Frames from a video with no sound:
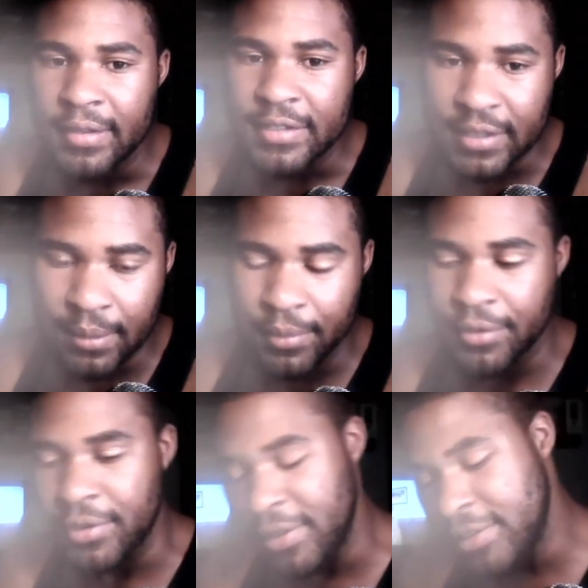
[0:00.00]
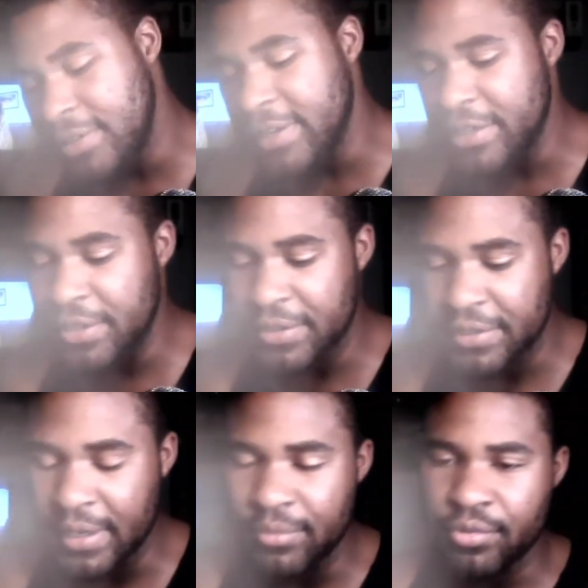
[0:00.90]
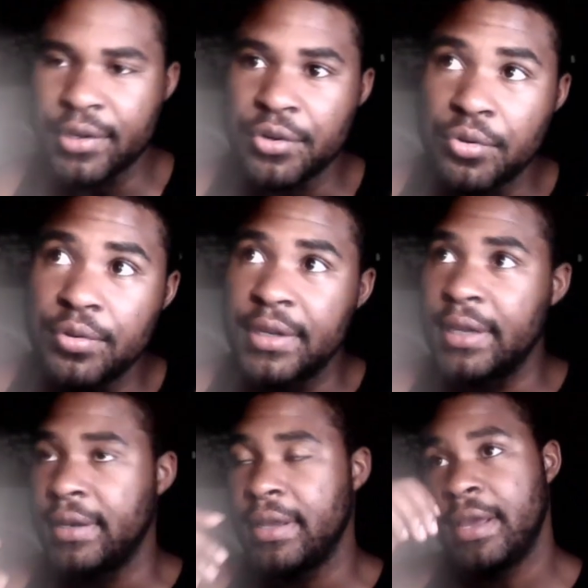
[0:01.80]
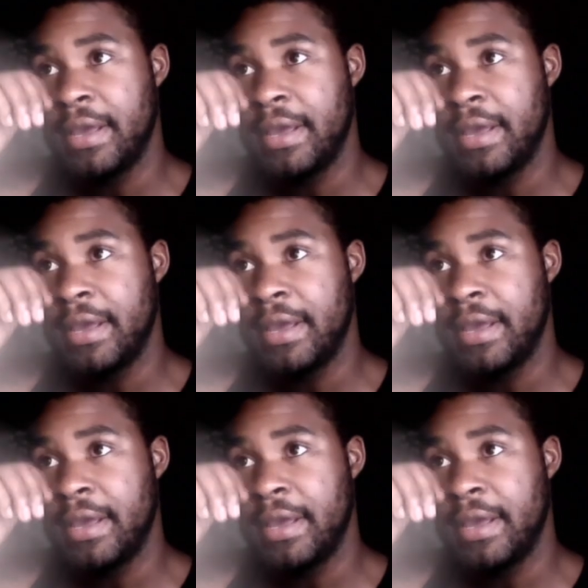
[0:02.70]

similar, and this is actually the same director who did